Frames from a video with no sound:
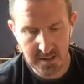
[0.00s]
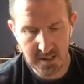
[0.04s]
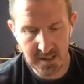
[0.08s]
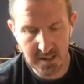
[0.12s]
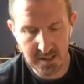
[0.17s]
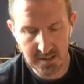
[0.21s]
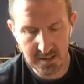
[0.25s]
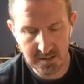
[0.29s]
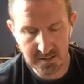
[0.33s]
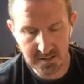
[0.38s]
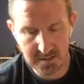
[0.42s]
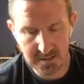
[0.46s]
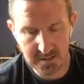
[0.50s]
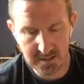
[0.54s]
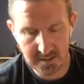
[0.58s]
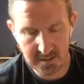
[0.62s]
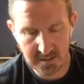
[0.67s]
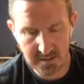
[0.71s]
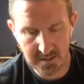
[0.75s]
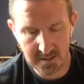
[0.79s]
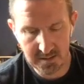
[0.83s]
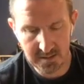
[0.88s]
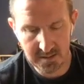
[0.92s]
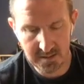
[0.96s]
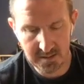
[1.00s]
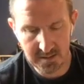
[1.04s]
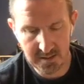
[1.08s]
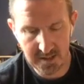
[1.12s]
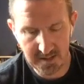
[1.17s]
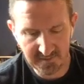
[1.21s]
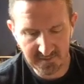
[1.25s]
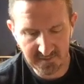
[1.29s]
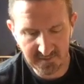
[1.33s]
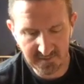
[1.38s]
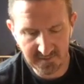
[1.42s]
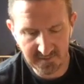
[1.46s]
And that
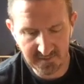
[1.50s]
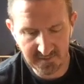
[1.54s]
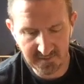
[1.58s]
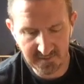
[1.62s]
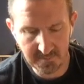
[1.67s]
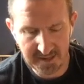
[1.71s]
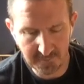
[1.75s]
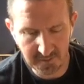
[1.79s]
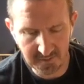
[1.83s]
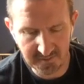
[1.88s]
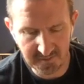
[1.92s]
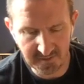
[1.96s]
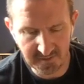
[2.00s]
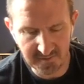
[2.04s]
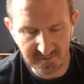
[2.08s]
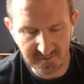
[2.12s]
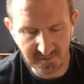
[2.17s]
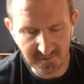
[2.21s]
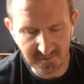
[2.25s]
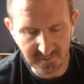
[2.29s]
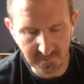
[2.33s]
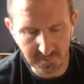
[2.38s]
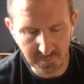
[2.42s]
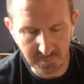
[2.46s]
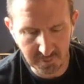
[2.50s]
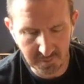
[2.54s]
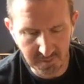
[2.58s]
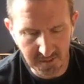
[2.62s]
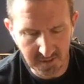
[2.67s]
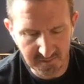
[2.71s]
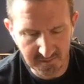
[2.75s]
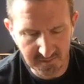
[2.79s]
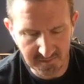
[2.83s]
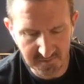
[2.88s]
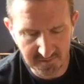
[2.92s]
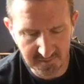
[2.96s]
sense of mindfulness, that sense of
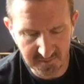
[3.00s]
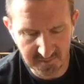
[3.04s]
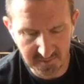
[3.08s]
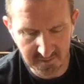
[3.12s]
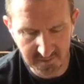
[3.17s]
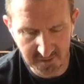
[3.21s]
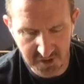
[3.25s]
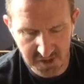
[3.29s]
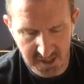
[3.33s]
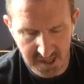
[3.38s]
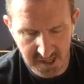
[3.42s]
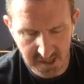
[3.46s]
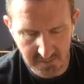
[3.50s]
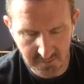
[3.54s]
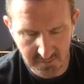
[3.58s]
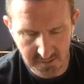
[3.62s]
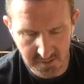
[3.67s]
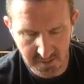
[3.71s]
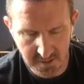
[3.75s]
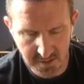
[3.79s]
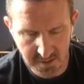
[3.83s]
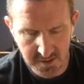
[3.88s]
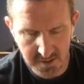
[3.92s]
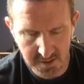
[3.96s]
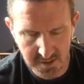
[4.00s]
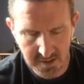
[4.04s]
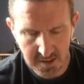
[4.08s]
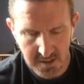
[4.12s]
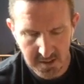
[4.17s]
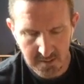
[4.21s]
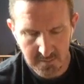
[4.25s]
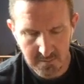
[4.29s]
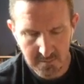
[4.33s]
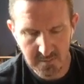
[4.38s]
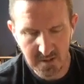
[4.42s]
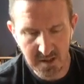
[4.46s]
presence to the challenge
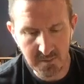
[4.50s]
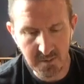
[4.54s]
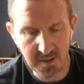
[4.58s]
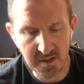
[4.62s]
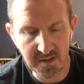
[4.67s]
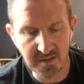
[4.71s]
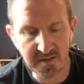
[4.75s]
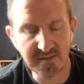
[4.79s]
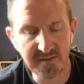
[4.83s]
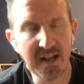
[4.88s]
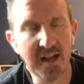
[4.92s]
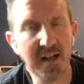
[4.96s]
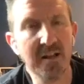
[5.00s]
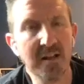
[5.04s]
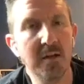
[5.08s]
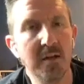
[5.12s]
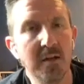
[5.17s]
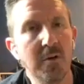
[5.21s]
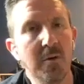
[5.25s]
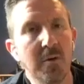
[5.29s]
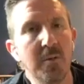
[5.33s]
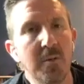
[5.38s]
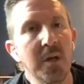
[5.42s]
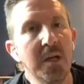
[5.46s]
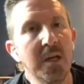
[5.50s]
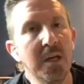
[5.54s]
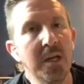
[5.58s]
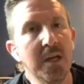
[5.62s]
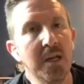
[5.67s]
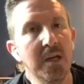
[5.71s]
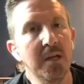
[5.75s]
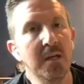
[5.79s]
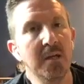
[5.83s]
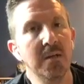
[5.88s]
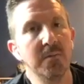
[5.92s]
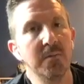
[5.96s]
may be exactly what we
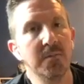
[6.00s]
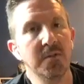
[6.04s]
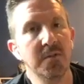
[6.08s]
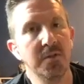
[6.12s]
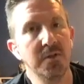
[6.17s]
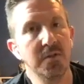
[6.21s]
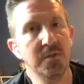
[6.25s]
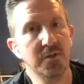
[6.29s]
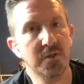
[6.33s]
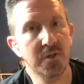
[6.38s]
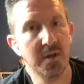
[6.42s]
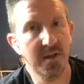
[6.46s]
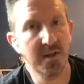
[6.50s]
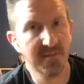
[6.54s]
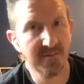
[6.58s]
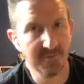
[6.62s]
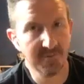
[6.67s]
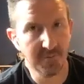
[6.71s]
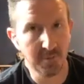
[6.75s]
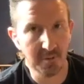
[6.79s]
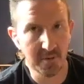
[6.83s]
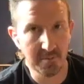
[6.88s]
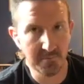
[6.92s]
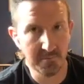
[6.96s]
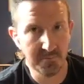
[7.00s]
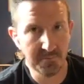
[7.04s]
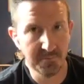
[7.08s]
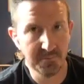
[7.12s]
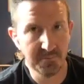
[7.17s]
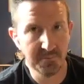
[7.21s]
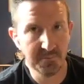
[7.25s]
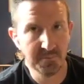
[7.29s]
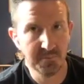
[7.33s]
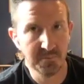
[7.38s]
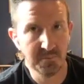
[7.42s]
need to transform.